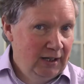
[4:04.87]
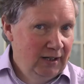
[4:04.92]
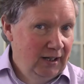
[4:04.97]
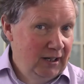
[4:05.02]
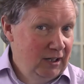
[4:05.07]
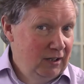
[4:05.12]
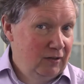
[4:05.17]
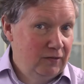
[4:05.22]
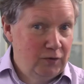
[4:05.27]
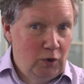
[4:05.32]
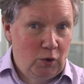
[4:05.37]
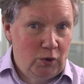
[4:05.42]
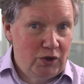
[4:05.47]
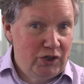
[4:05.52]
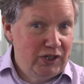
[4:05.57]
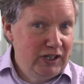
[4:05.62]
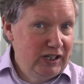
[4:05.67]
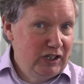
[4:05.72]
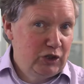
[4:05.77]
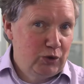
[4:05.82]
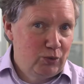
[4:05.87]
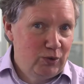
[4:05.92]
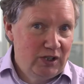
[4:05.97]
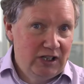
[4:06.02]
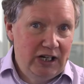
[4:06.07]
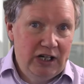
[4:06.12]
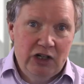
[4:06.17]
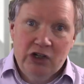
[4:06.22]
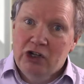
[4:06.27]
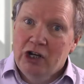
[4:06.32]
And of course, this
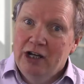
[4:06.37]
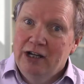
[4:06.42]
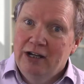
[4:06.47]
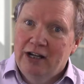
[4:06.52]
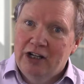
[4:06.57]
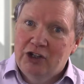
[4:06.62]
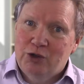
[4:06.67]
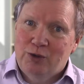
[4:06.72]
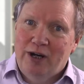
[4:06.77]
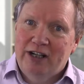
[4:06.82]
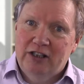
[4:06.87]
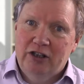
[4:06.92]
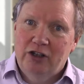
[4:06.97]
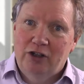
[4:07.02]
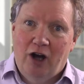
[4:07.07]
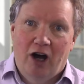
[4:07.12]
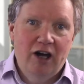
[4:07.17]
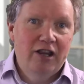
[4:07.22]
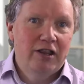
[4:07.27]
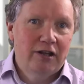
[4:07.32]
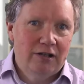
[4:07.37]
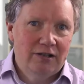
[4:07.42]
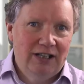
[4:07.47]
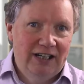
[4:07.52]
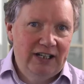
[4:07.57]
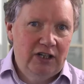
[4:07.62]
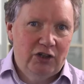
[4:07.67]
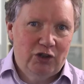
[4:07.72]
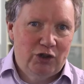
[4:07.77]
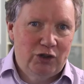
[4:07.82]
release attracted other
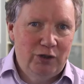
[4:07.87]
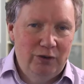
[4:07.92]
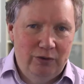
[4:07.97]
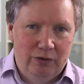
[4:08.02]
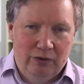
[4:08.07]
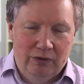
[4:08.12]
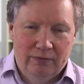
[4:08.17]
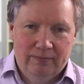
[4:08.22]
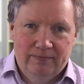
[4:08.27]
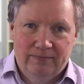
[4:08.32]
links too.